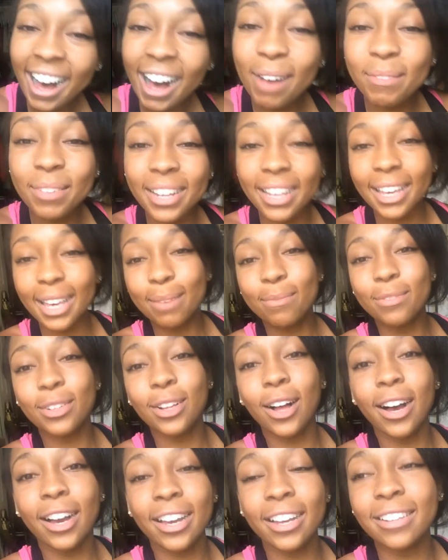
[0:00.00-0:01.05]
I'm gonna keep
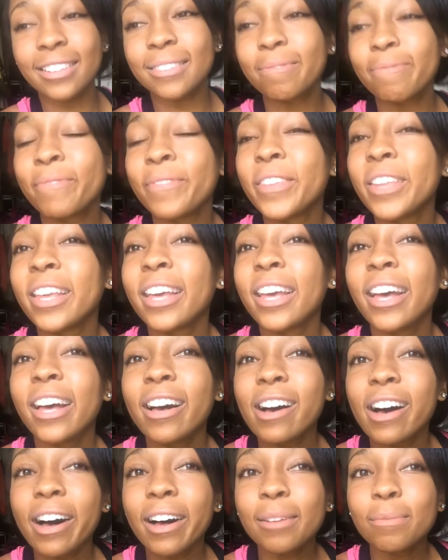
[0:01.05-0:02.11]
vlogging.
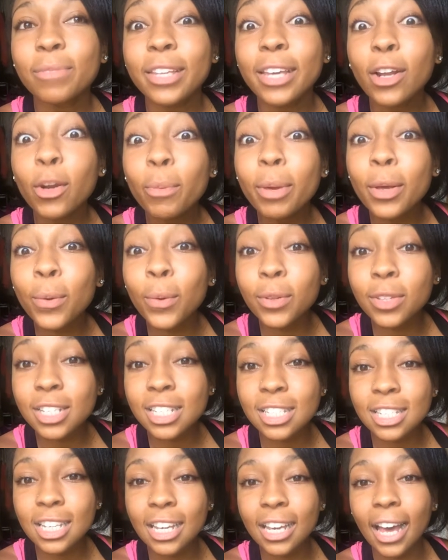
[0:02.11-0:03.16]
It'll be cool to
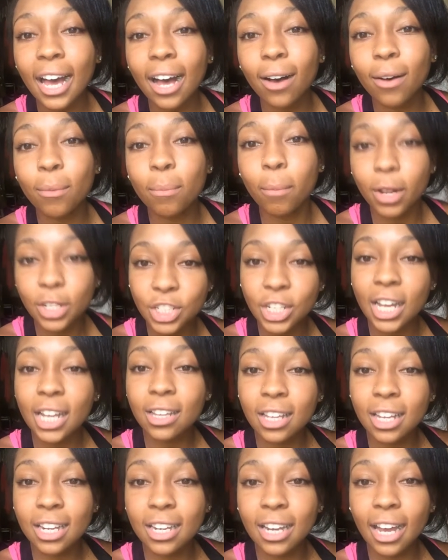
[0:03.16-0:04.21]
see how much I
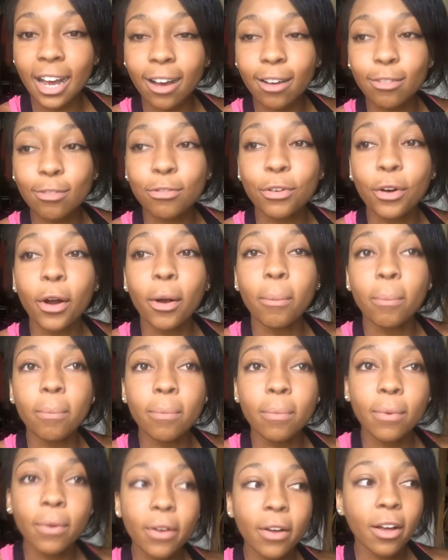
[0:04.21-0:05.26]
lean down
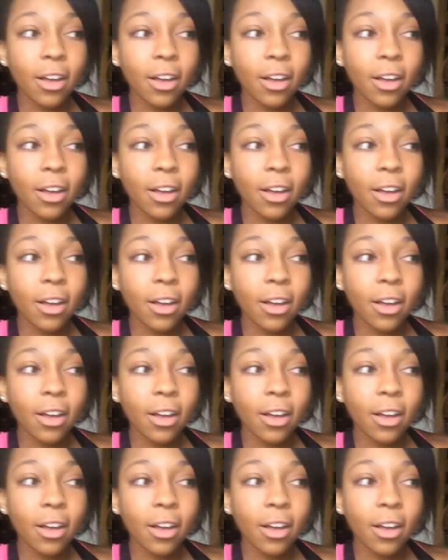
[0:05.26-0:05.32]
from